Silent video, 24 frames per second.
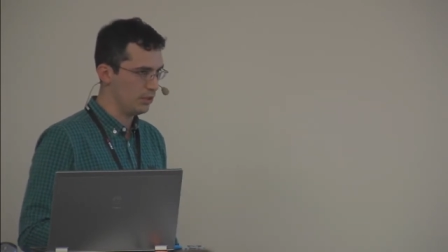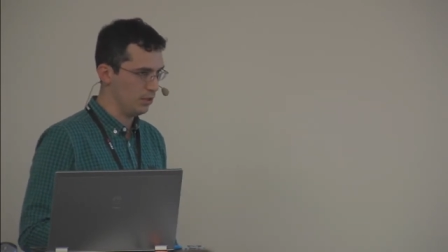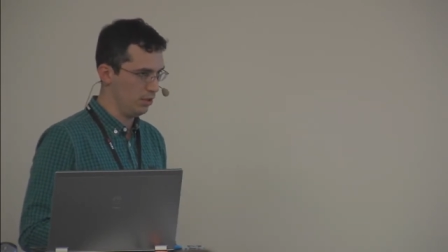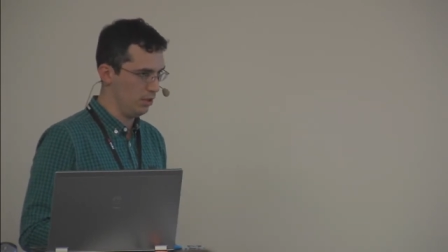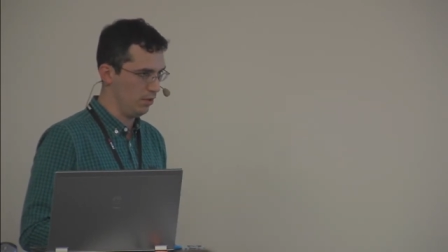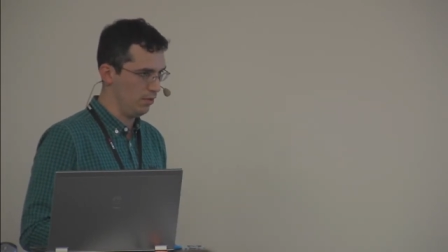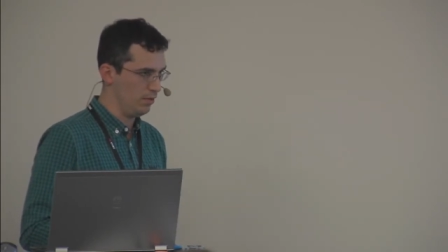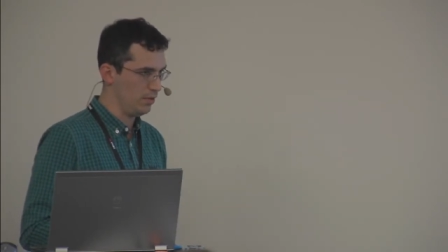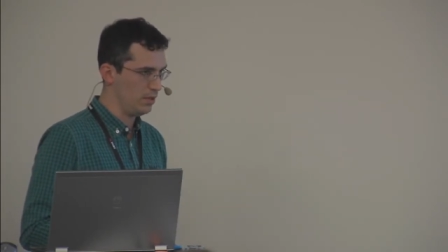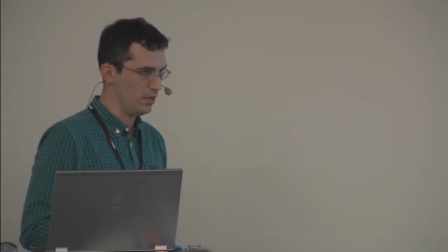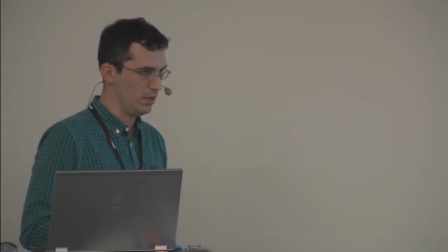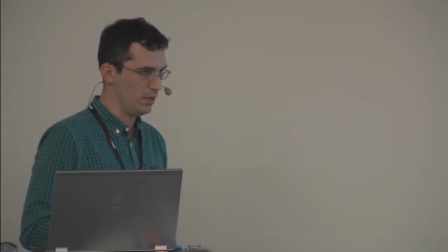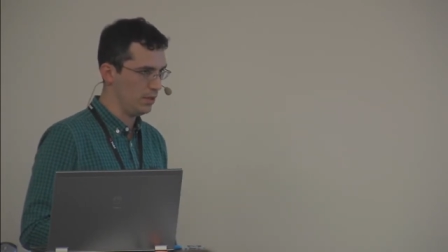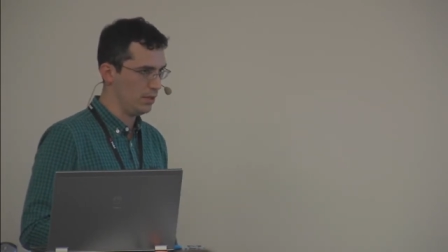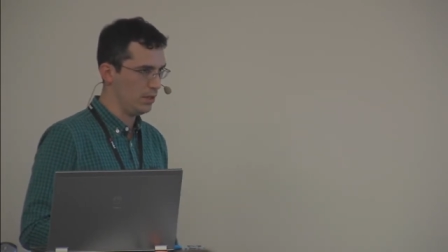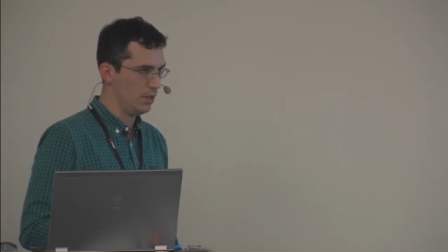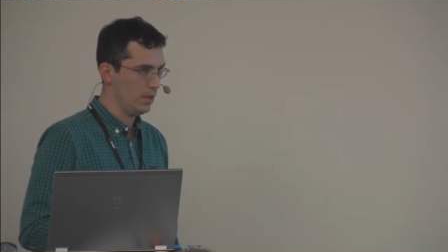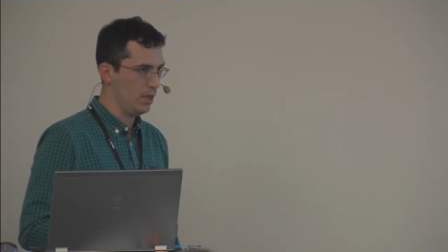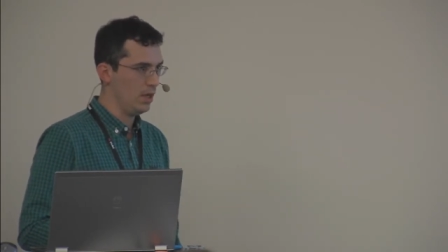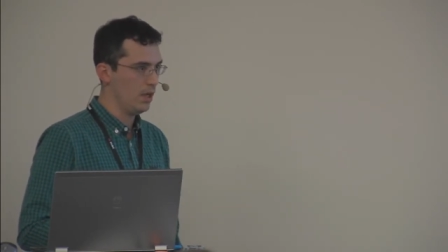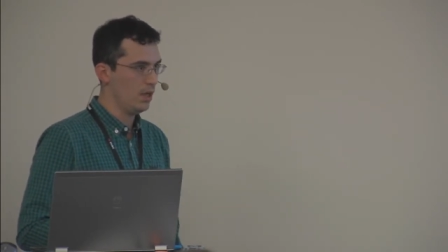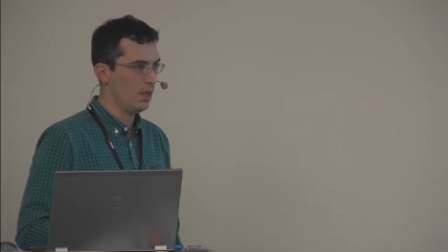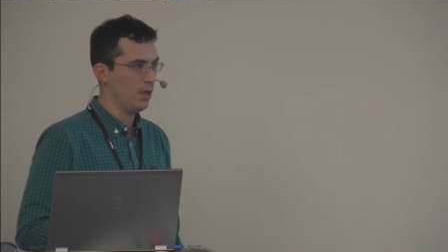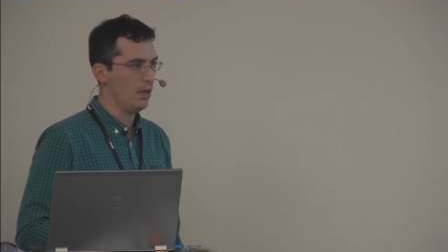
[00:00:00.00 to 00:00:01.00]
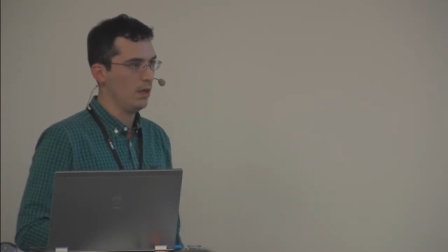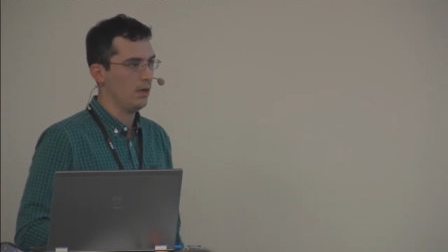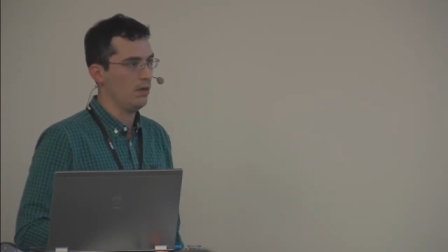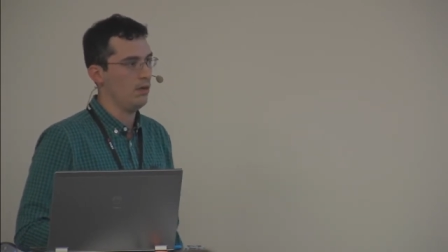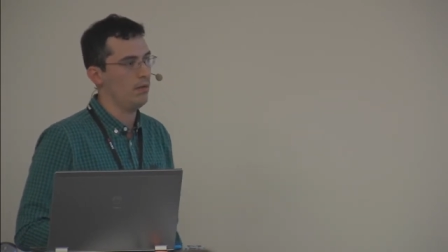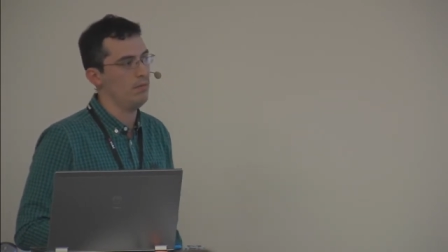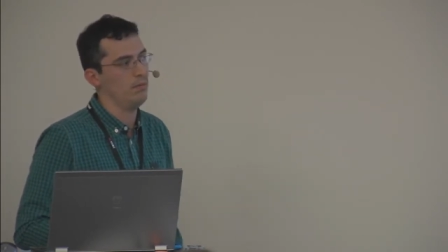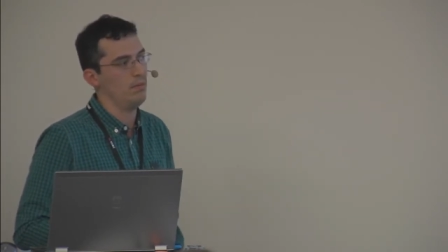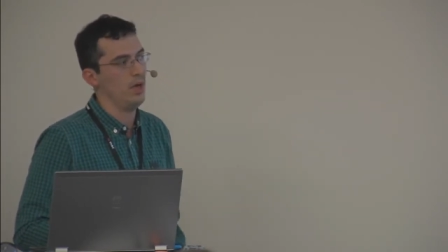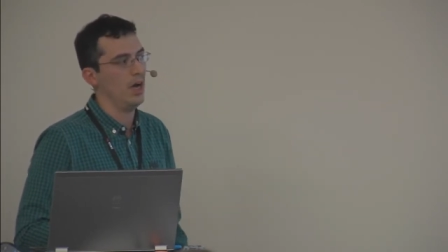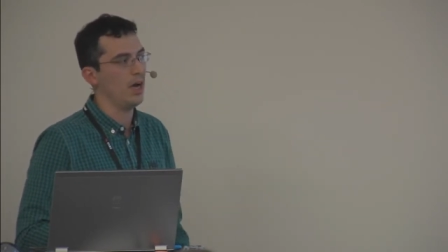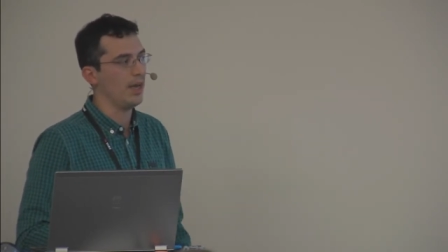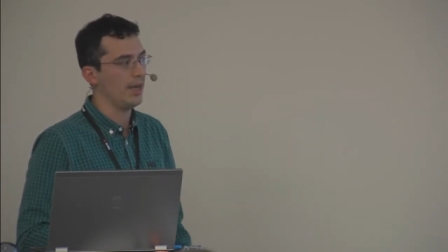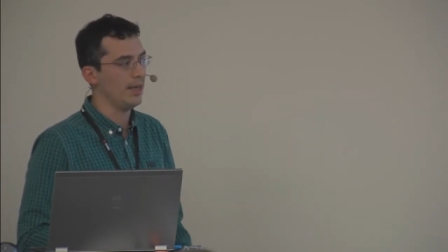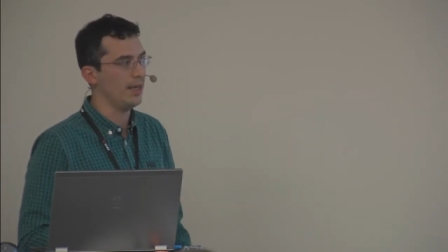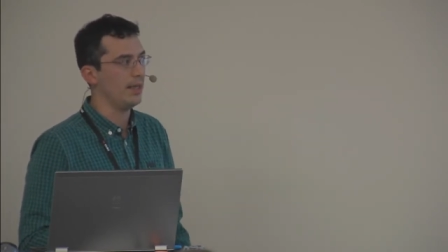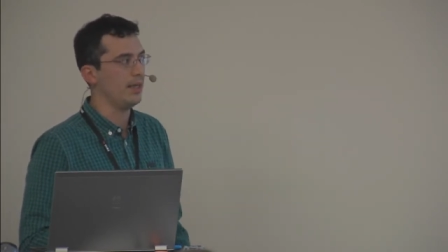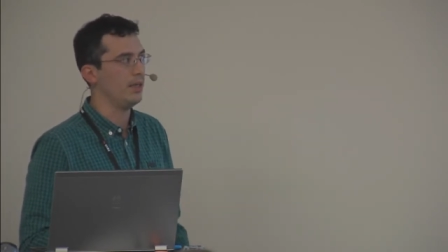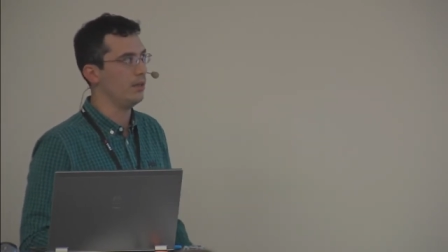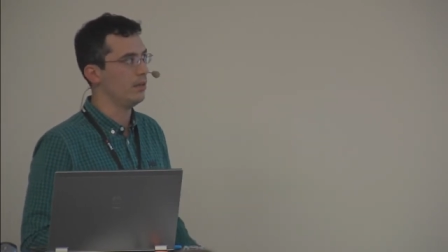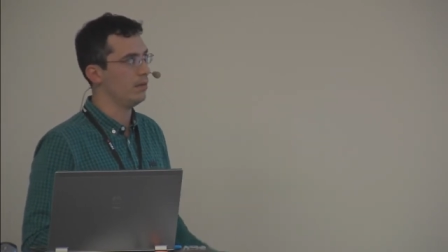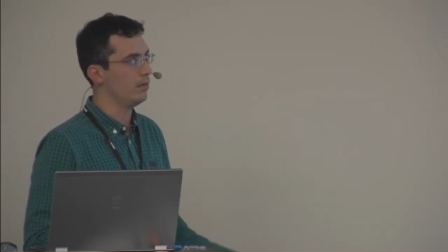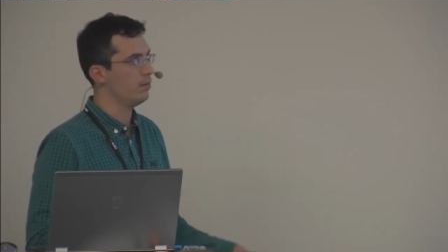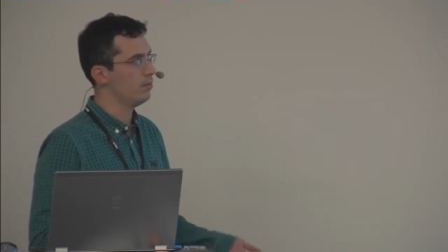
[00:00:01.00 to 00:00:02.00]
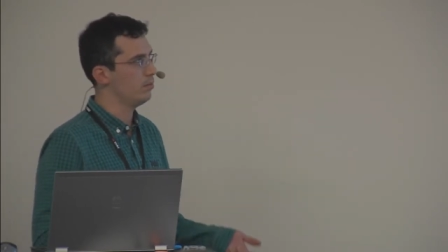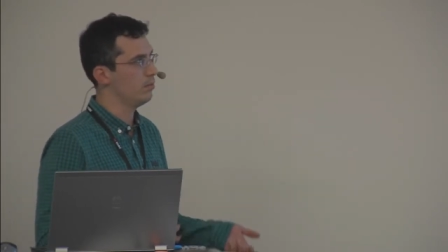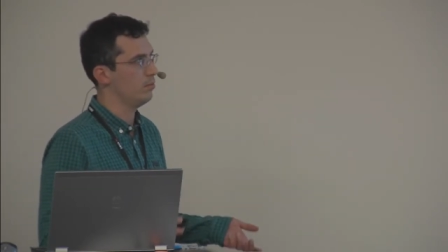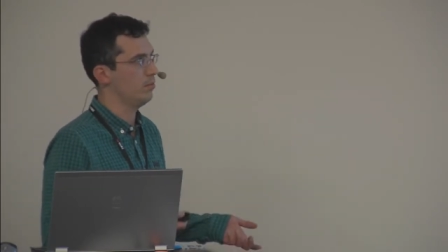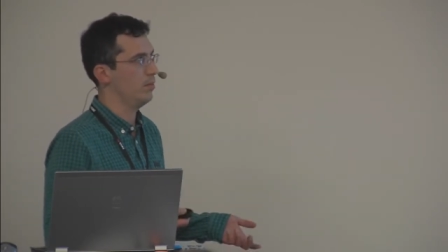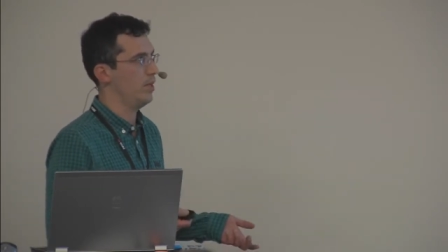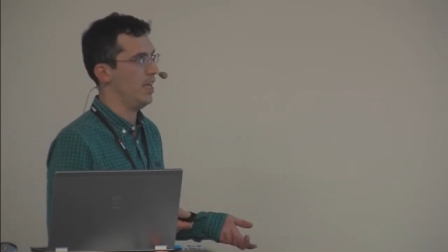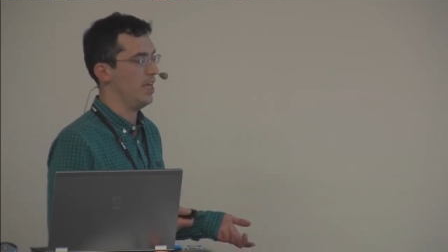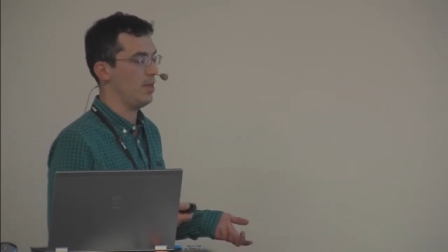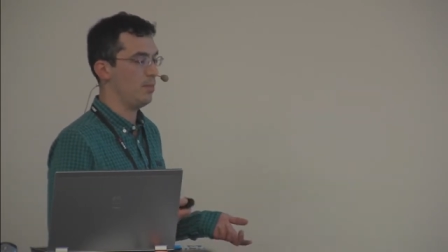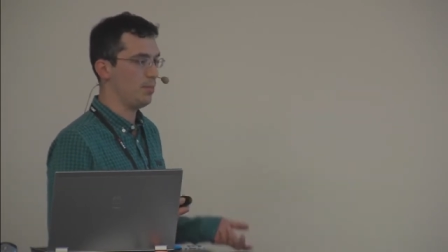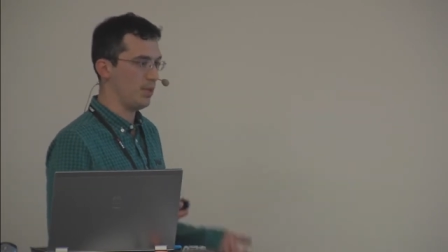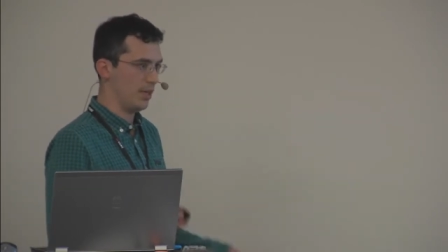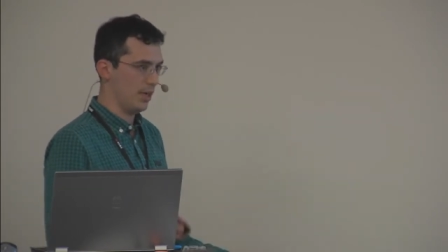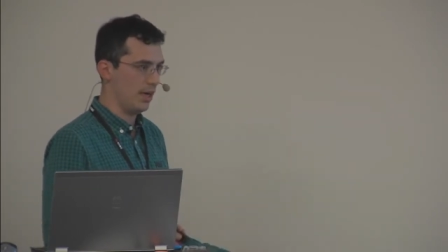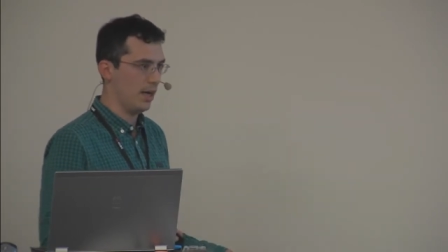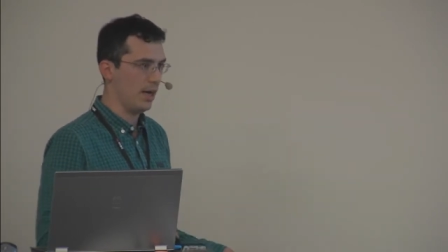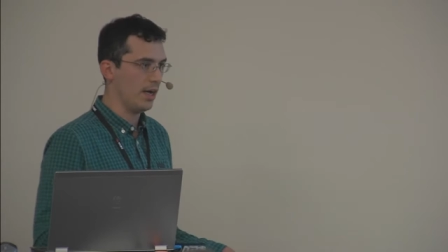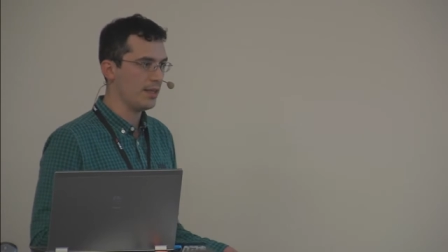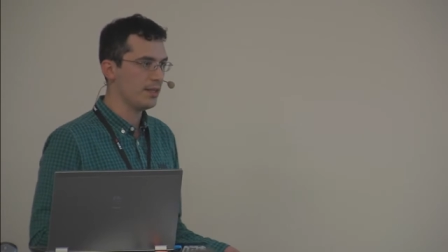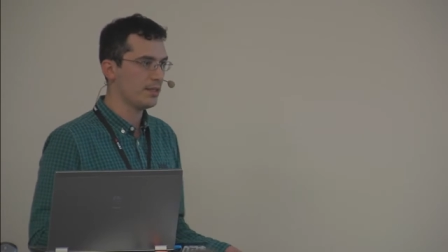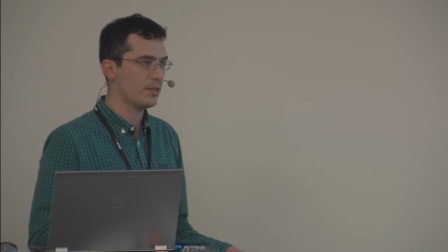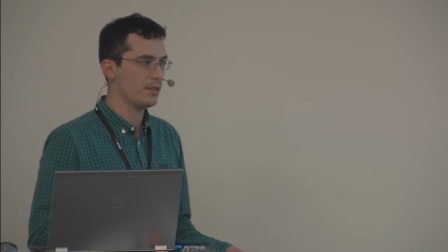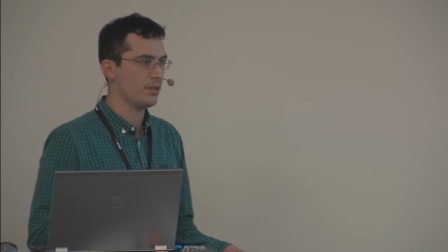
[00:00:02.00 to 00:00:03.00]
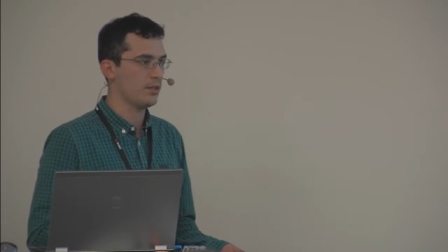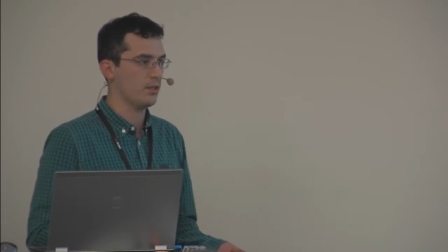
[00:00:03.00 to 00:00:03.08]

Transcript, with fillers: services, i.e., APIs.